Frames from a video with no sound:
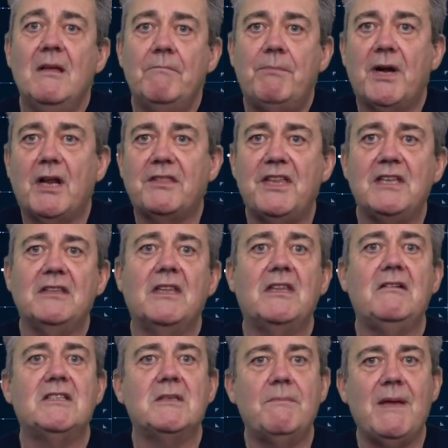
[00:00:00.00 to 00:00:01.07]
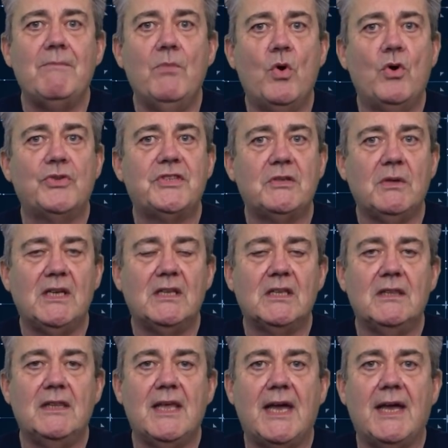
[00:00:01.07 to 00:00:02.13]
but I think that there is a bit more to it
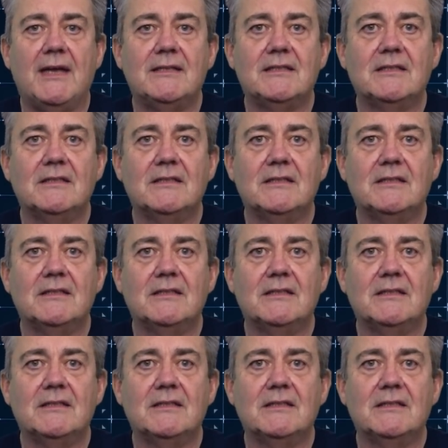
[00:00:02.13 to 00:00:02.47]
than that.